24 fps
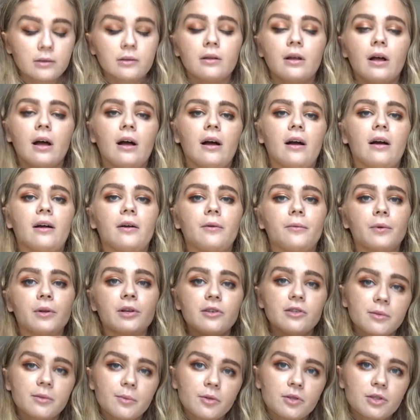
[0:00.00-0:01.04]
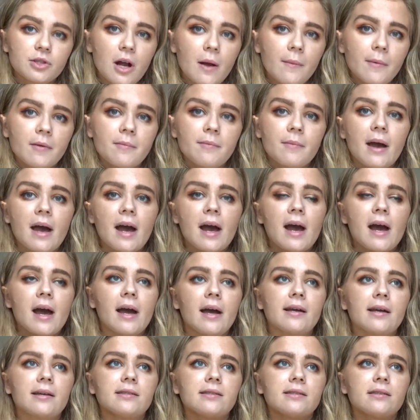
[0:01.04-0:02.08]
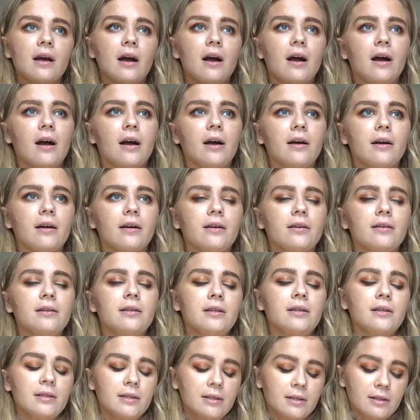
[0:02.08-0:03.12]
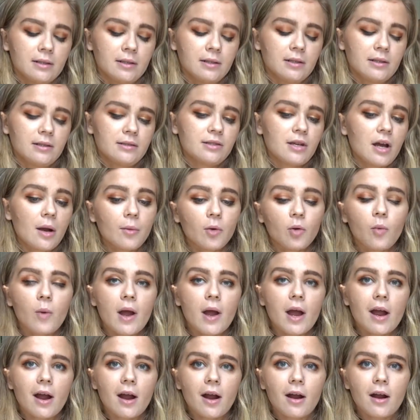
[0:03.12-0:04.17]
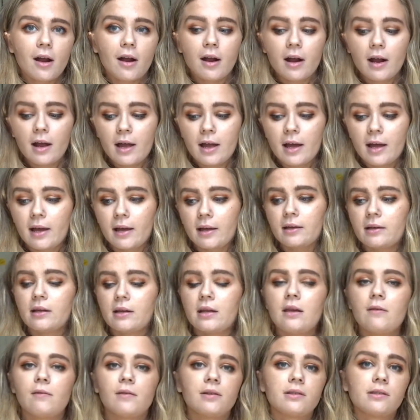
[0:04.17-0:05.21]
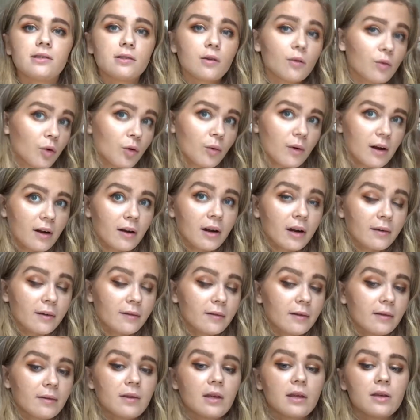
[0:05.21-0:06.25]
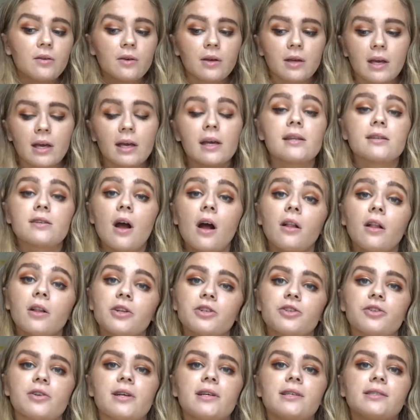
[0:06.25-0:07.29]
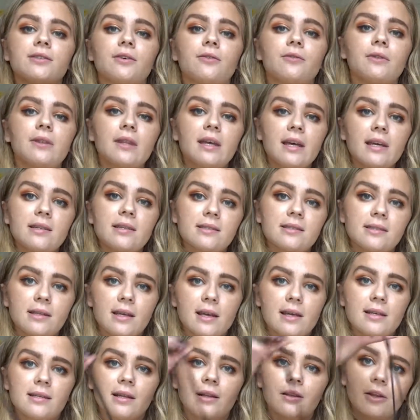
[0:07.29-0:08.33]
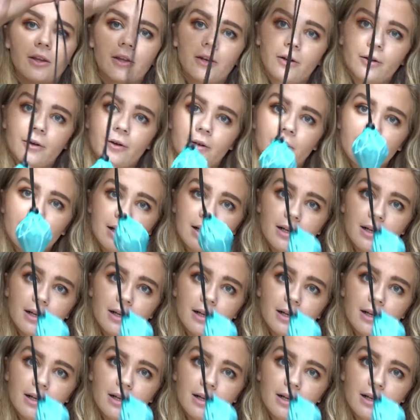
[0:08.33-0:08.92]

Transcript: reusable shopping bags, Tupperware, and even silverware that you can get at Dollar Tree. So this is a little